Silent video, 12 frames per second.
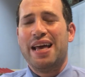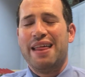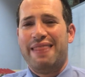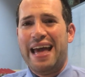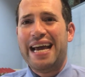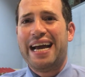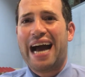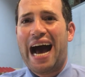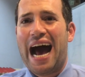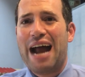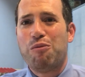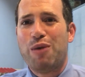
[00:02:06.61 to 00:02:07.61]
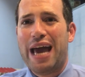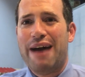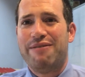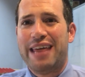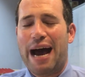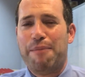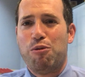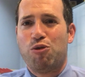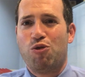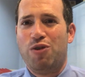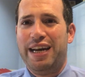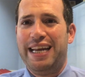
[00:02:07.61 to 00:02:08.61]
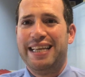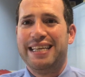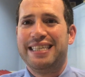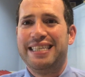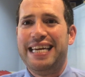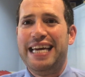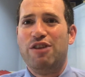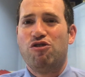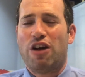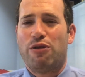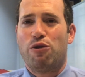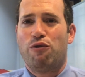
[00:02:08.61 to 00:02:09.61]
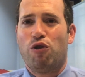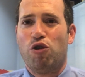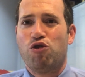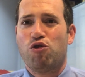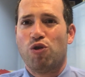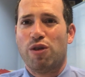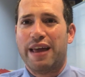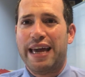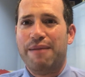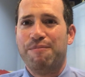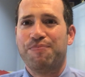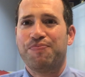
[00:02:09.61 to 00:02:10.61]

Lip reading: thank God we have the opportunity to see each other virtually,